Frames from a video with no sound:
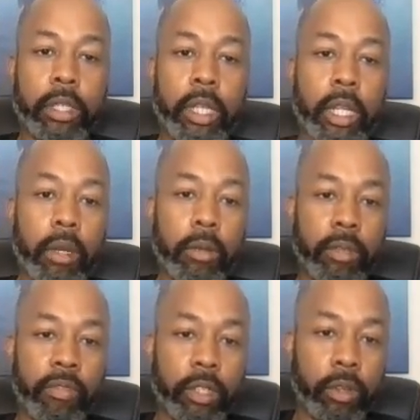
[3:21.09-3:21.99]
and then it was
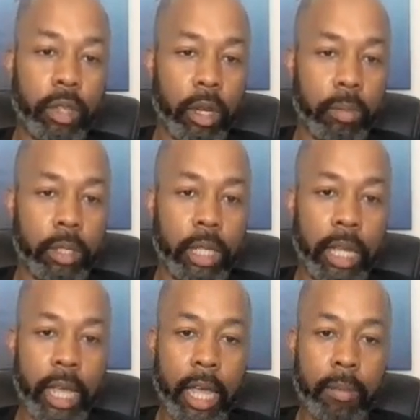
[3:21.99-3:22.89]
a physical therapist
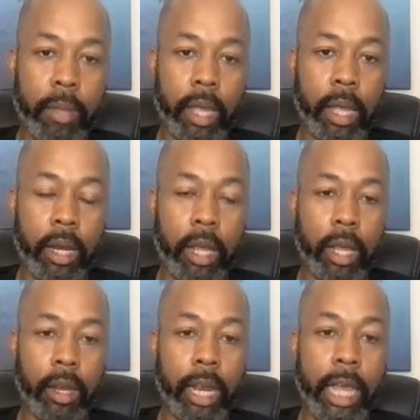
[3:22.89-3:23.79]
that came in
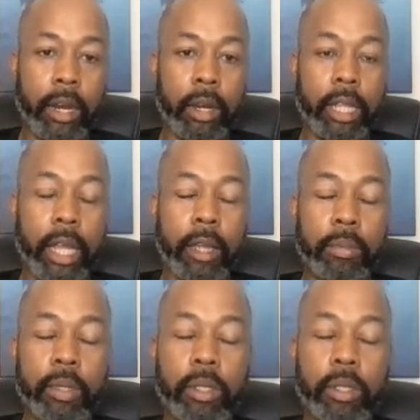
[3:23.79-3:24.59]
later that helped her.